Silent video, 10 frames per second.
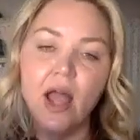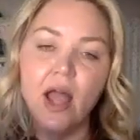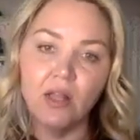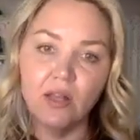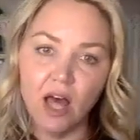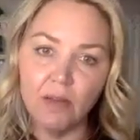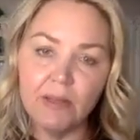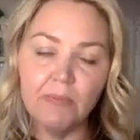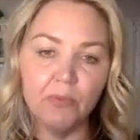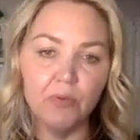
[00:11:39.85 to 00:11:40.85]
A lot of
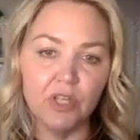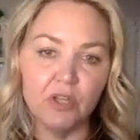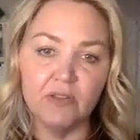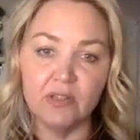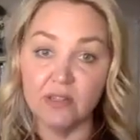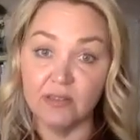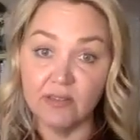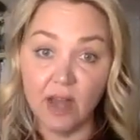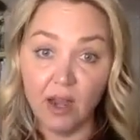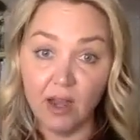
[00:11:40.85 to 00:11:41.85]
people will use it to
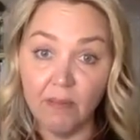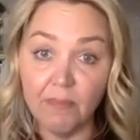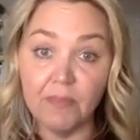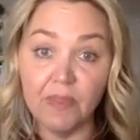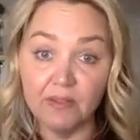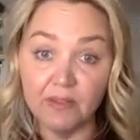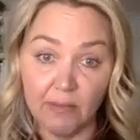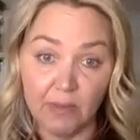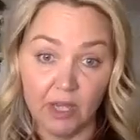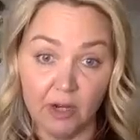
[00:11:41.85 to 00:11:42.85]
stock up this
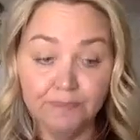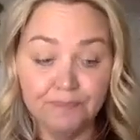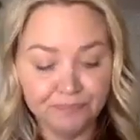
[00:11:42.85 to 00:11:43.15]
time of year.